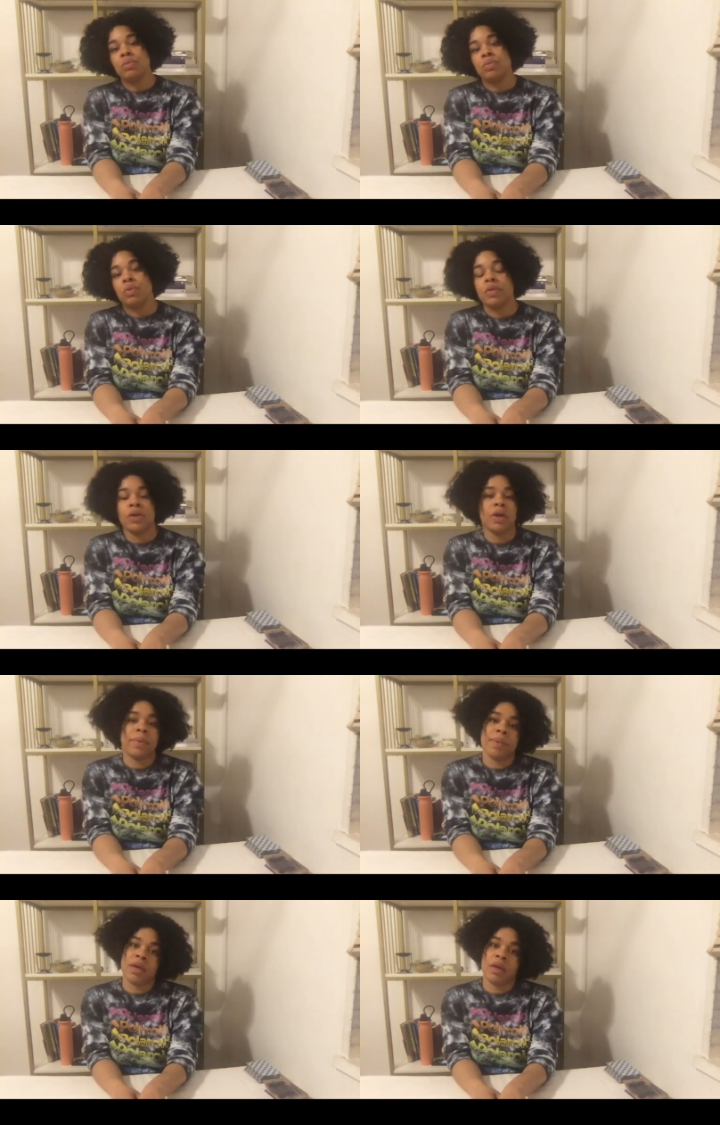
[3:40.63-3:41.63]
or there could
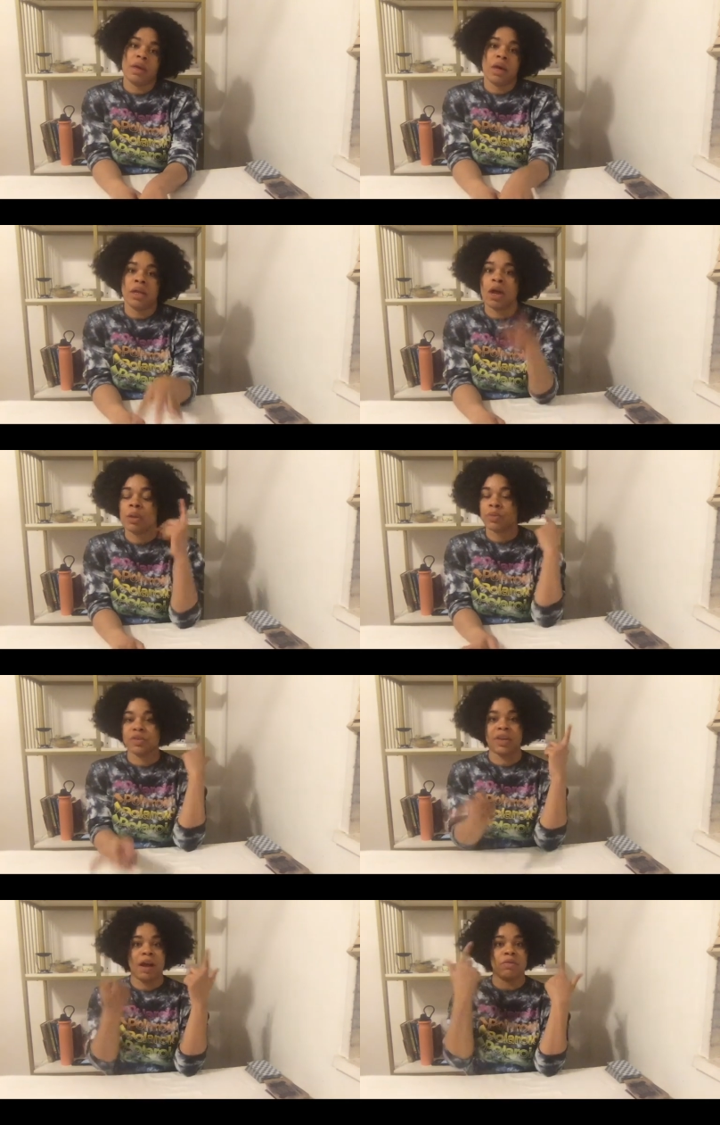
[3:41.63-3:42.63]
be alarms or
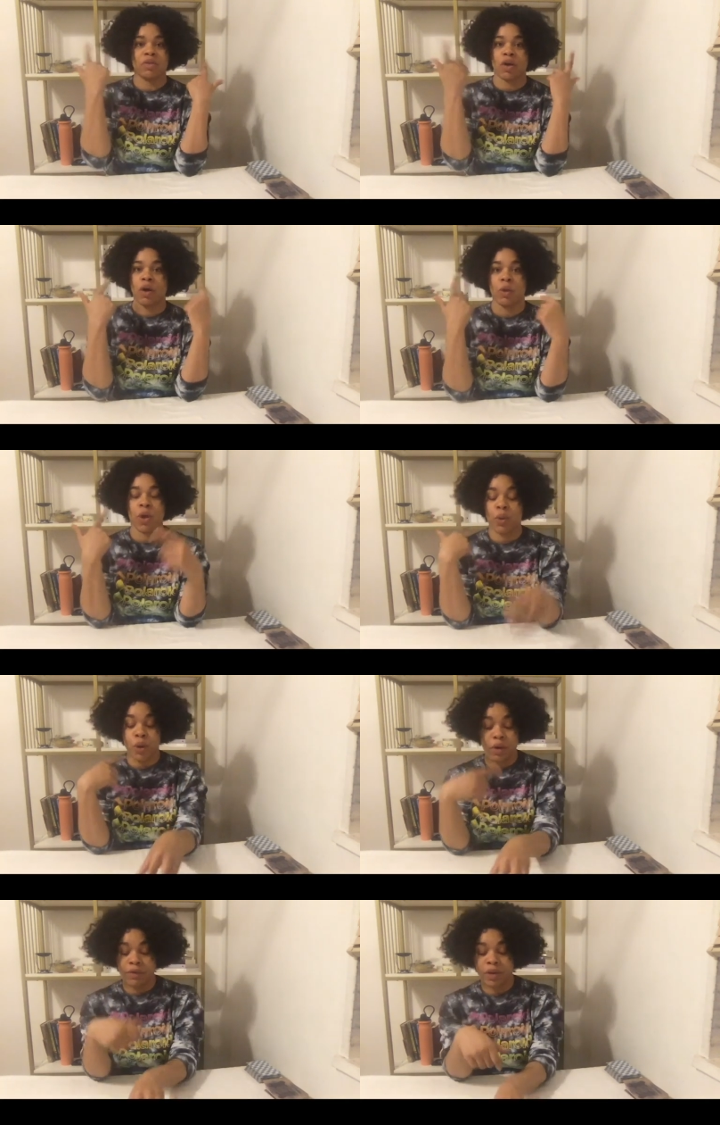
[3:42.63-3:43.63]
sirens going
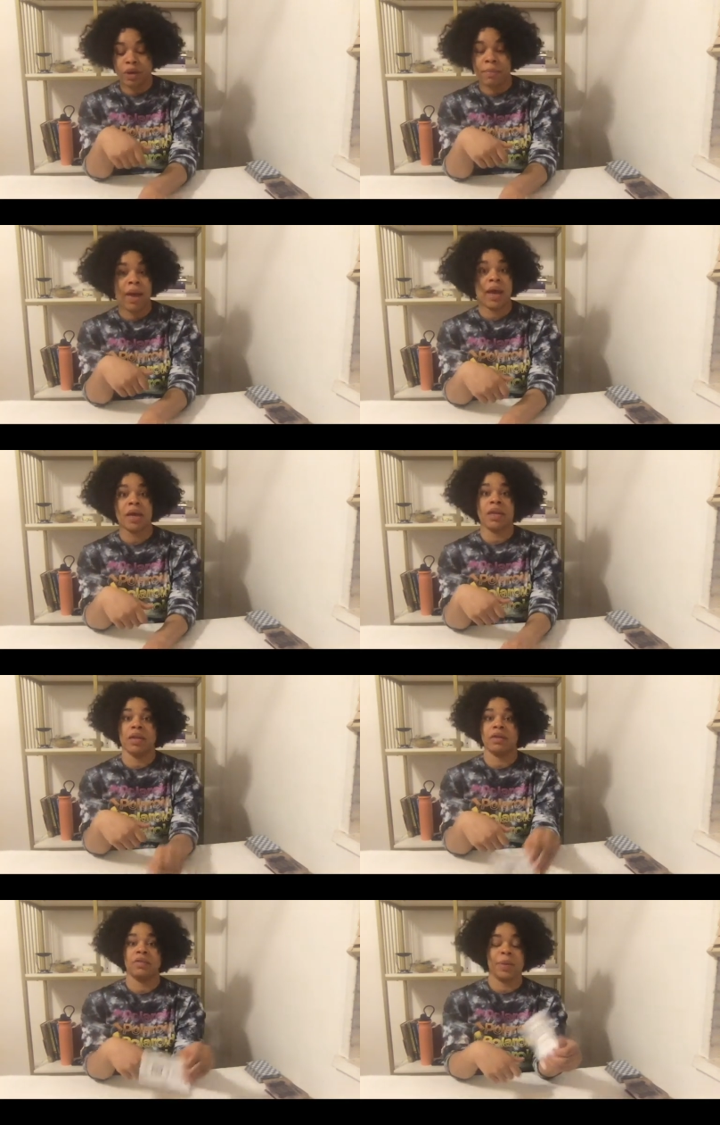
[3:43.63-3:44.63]
off in your mind and
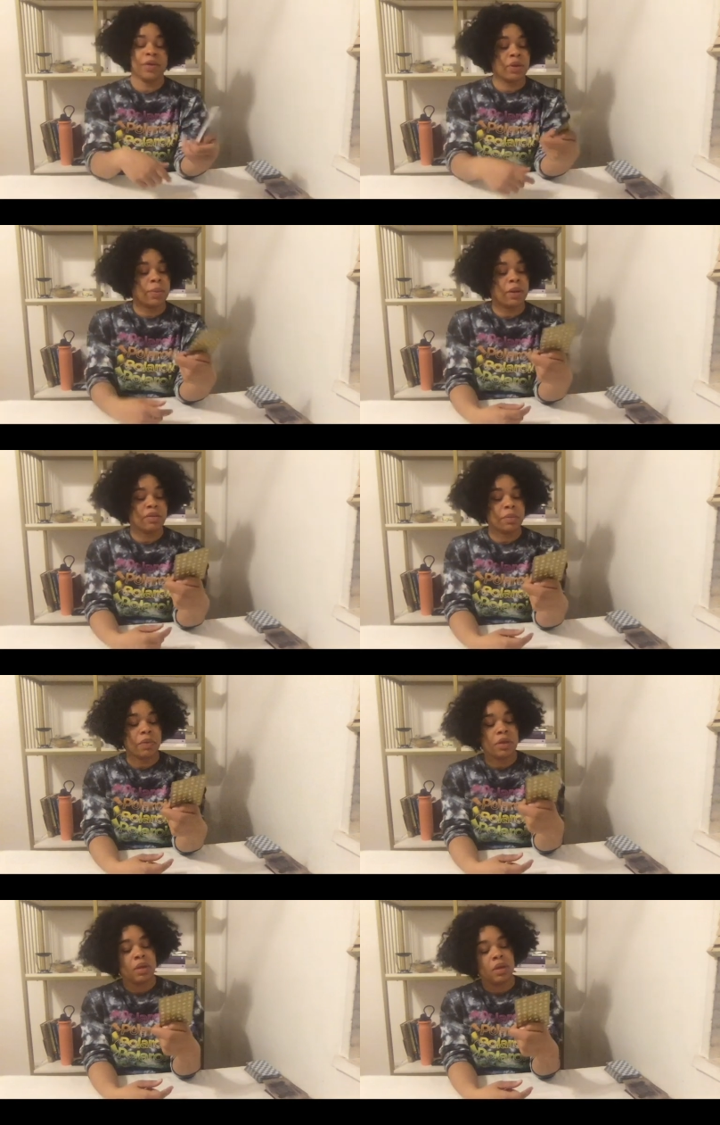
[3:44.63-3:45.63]
your spirit about something.